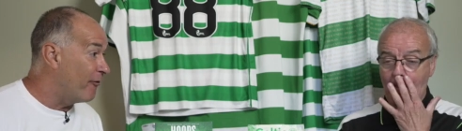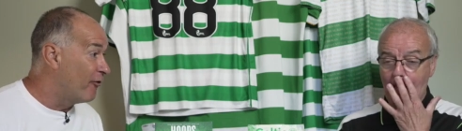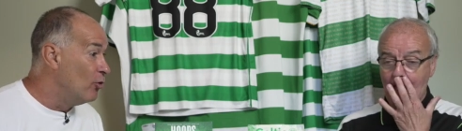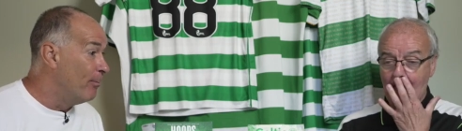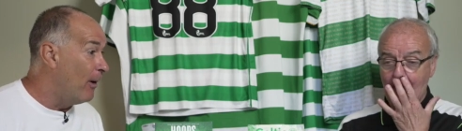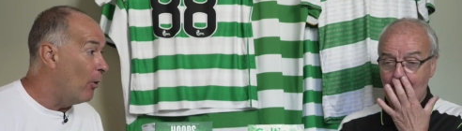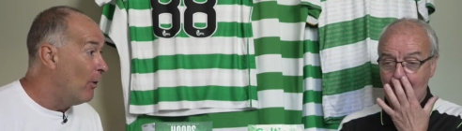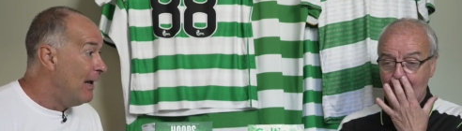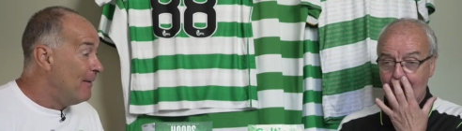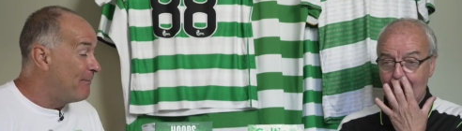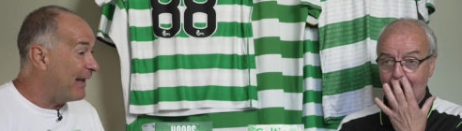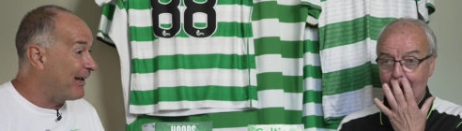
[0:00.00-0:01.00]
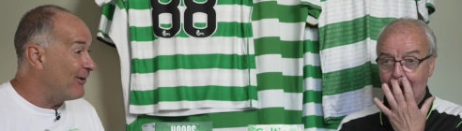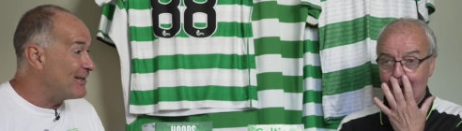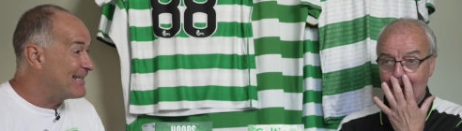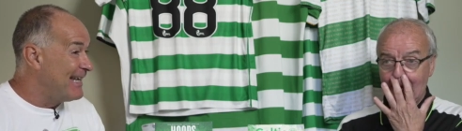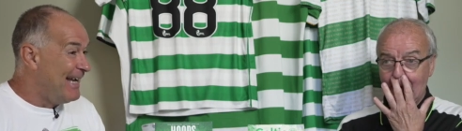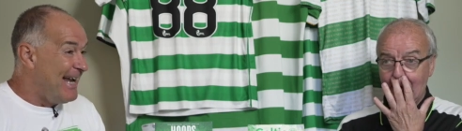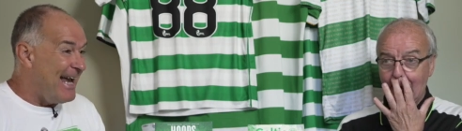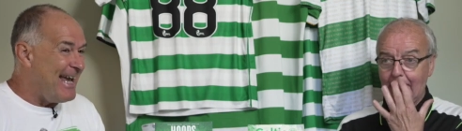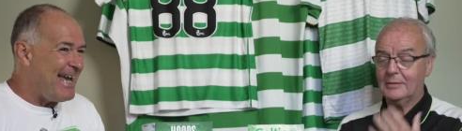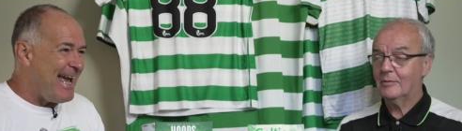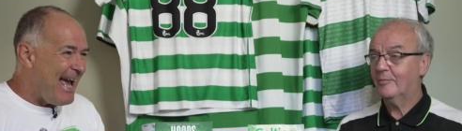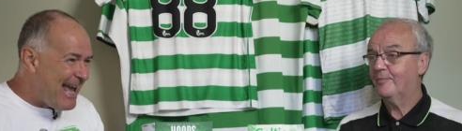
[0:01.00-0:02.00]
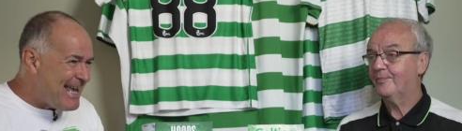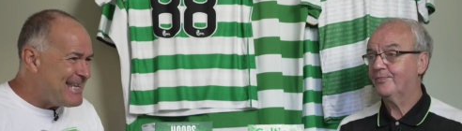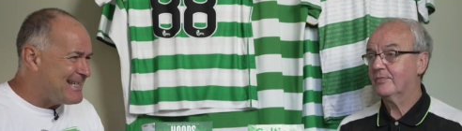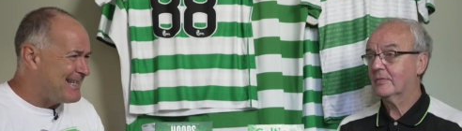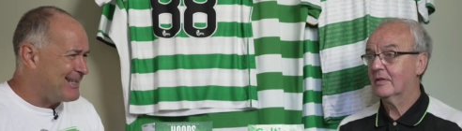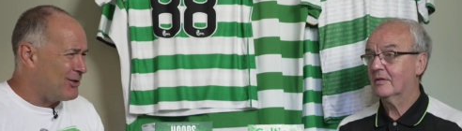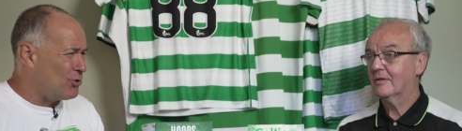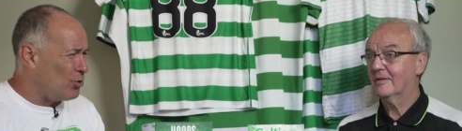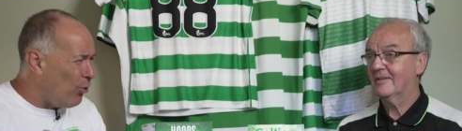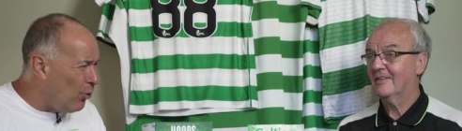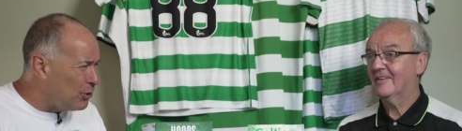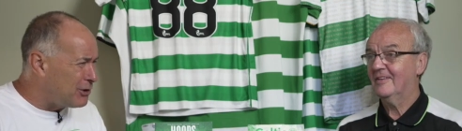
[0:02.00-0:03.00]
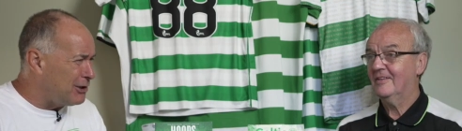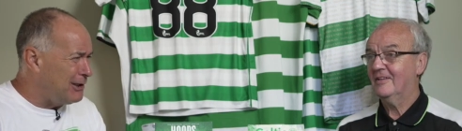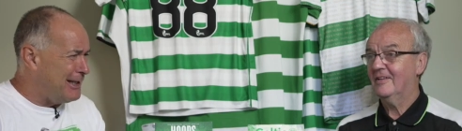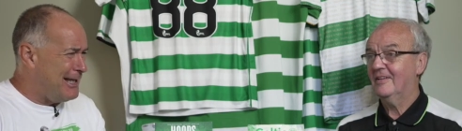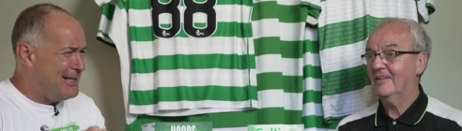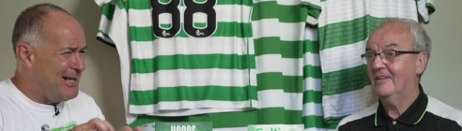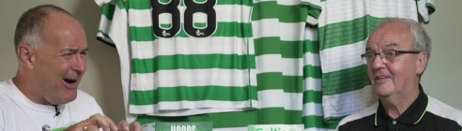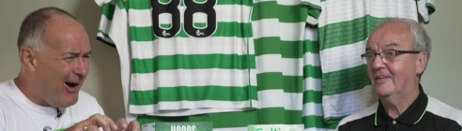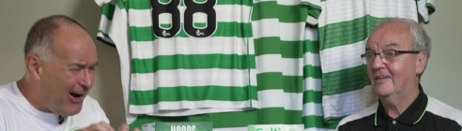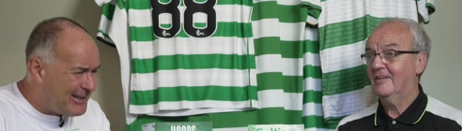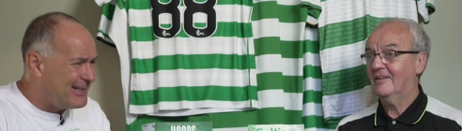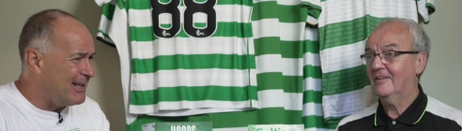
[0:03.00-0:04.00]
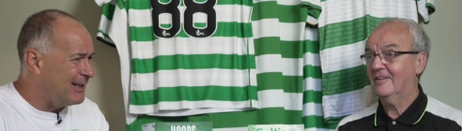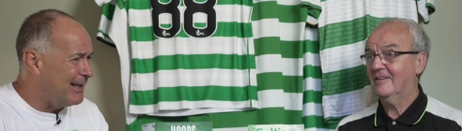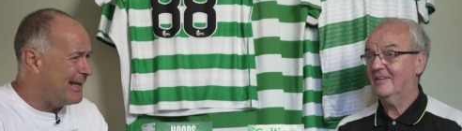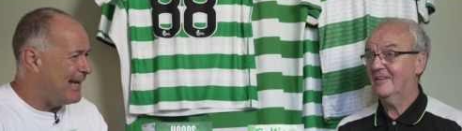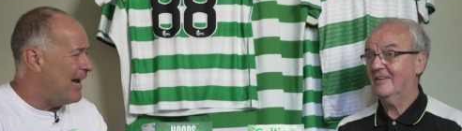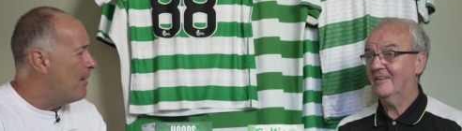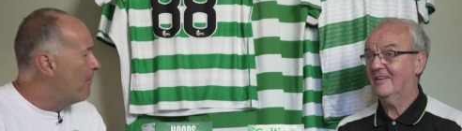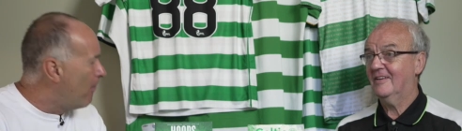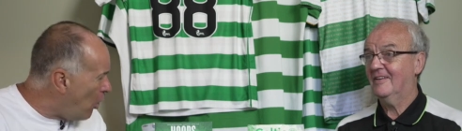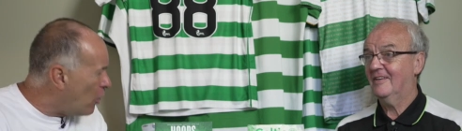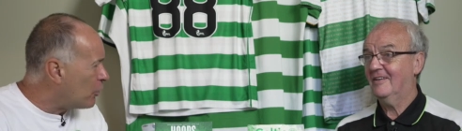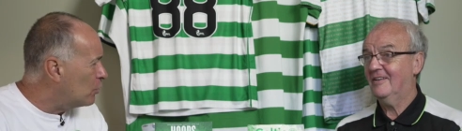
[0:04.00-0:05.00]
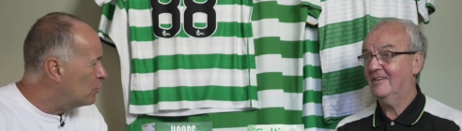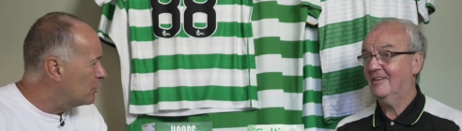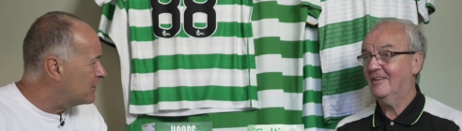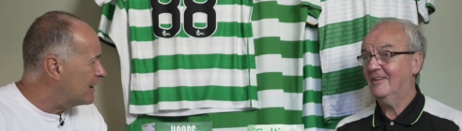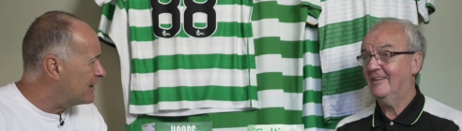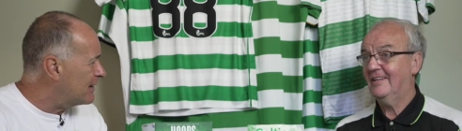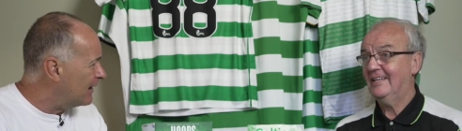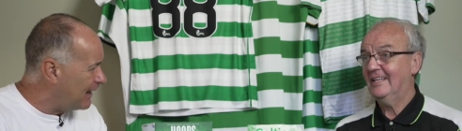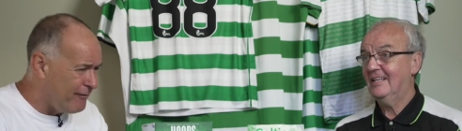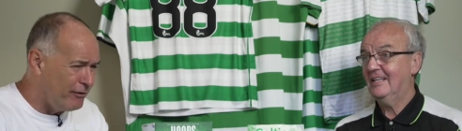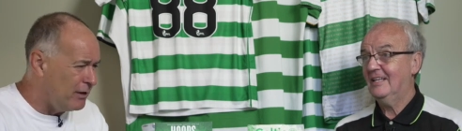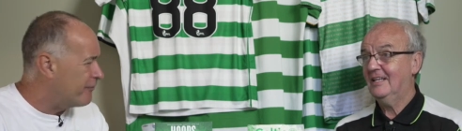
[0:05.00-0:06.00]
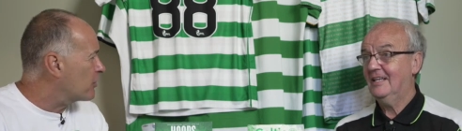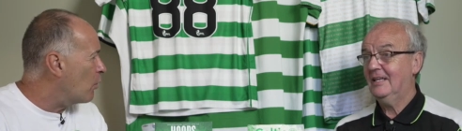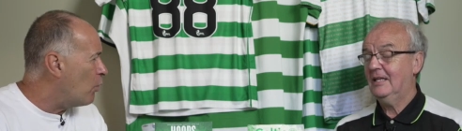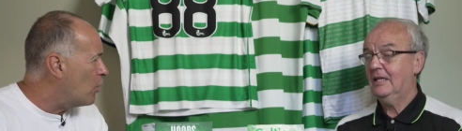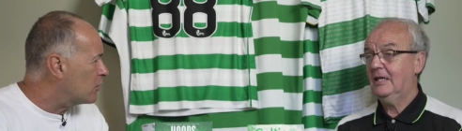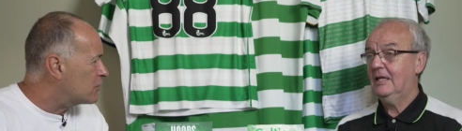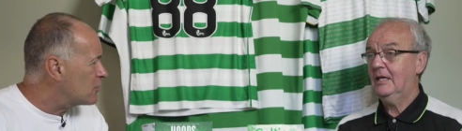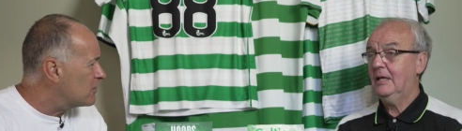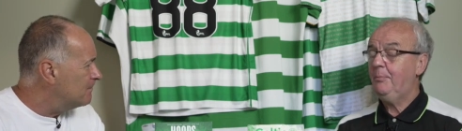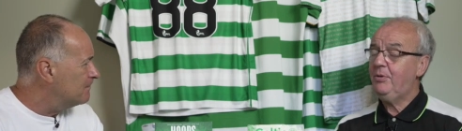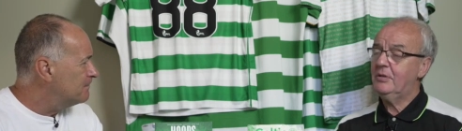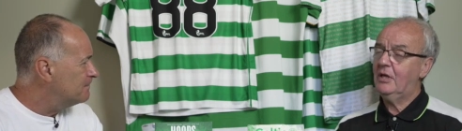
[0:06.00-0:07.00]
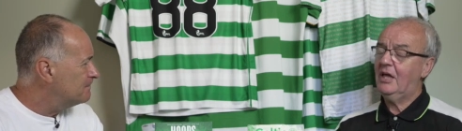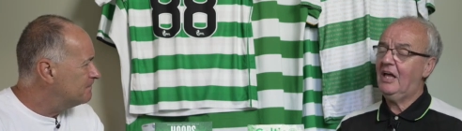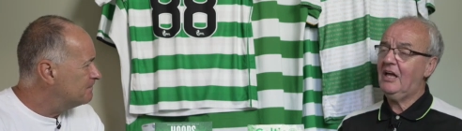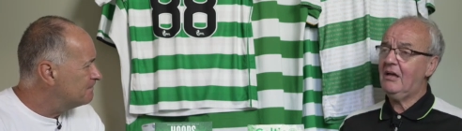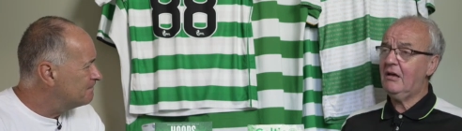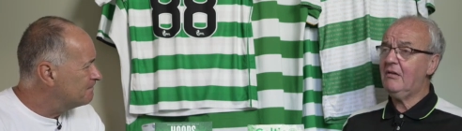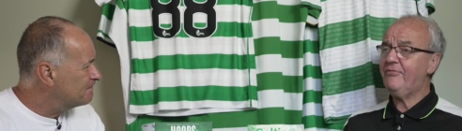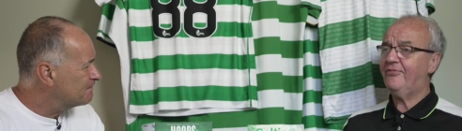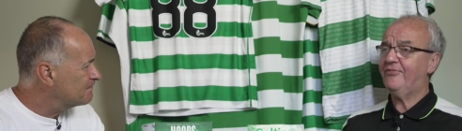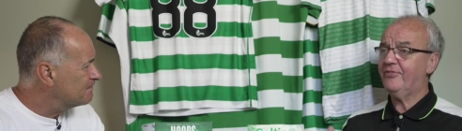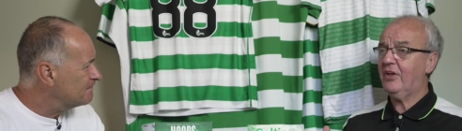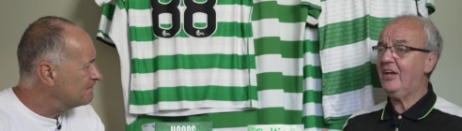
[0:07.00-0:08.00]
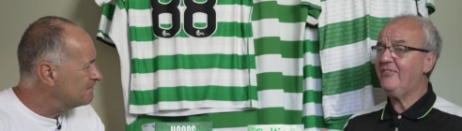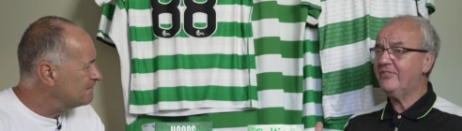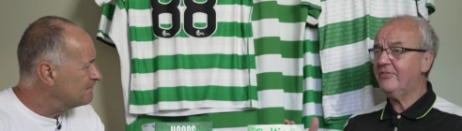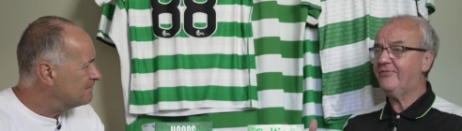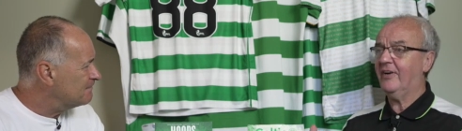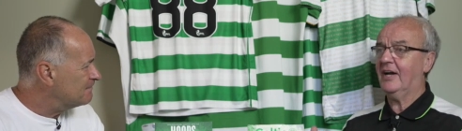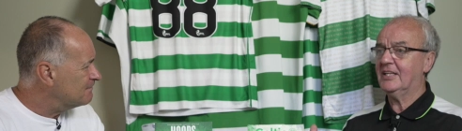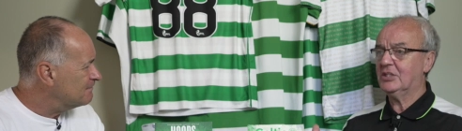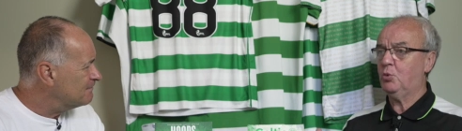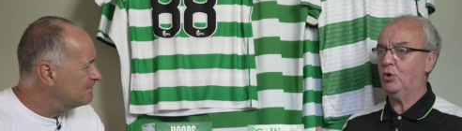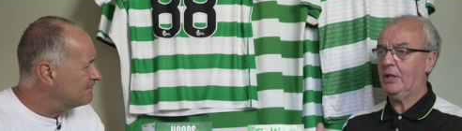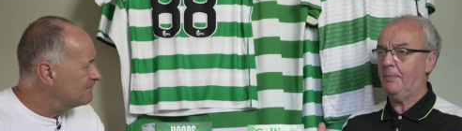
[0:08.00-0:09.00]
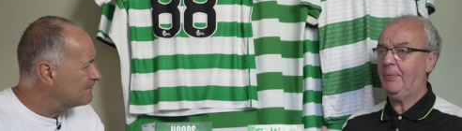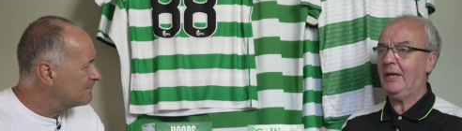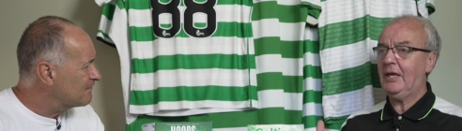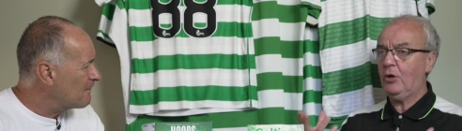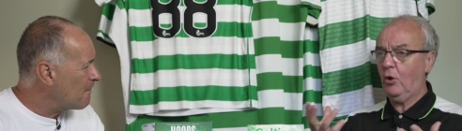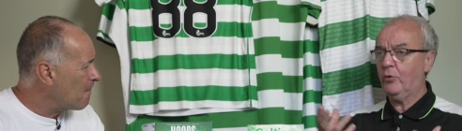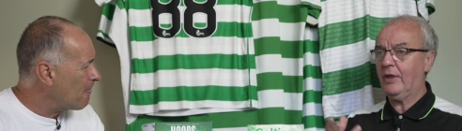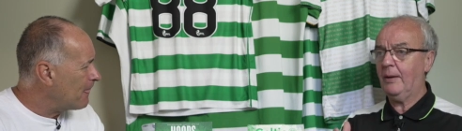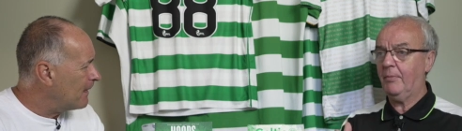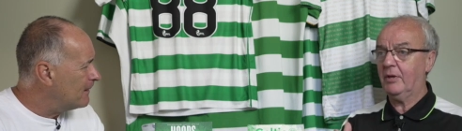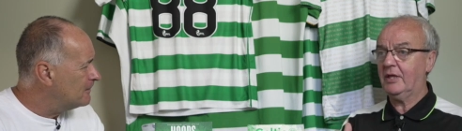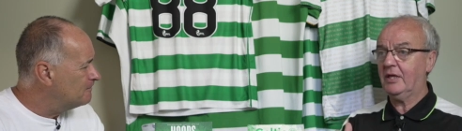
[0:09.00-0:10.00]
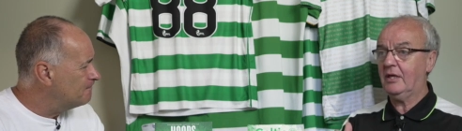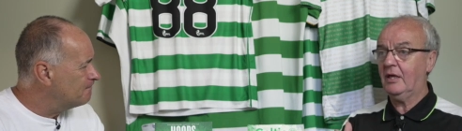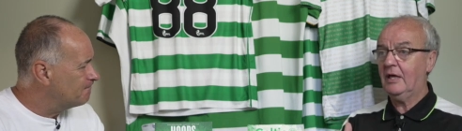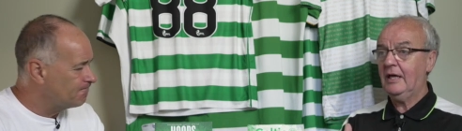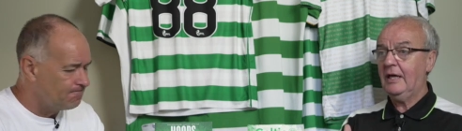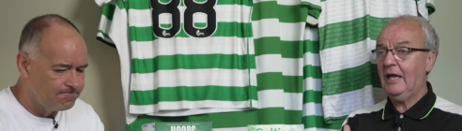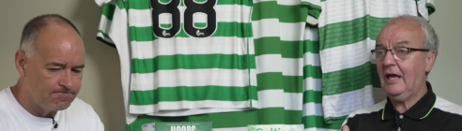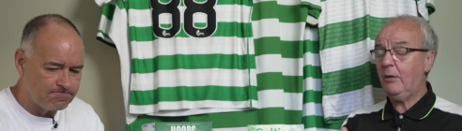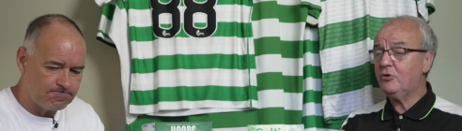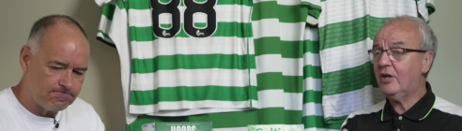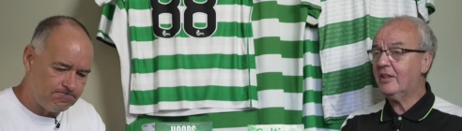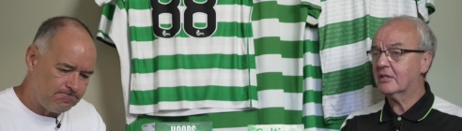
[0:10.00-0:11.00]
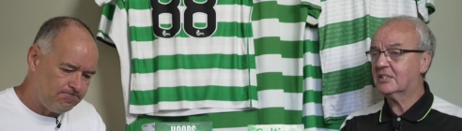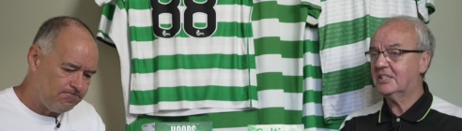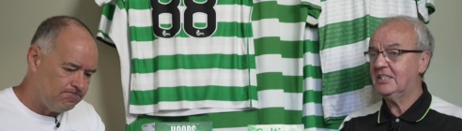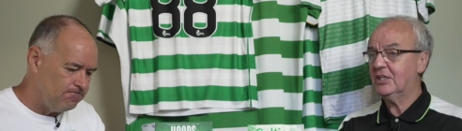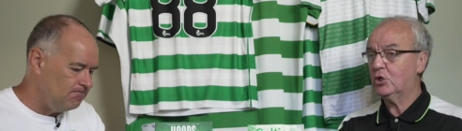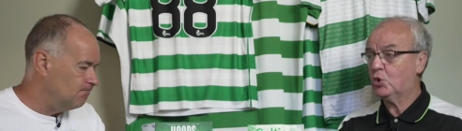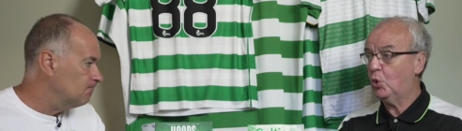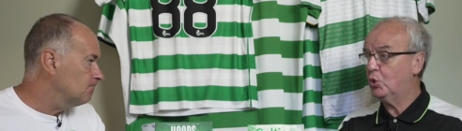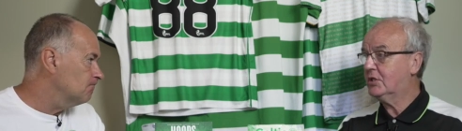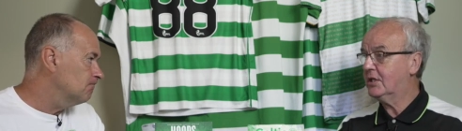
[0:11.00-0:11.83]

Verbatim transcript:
Speaker 1: of football because it is totally and utterly immoral the, the level
Speaker 2: of rewards. Uh, if if the fans want to pay all that money, I would rather see it going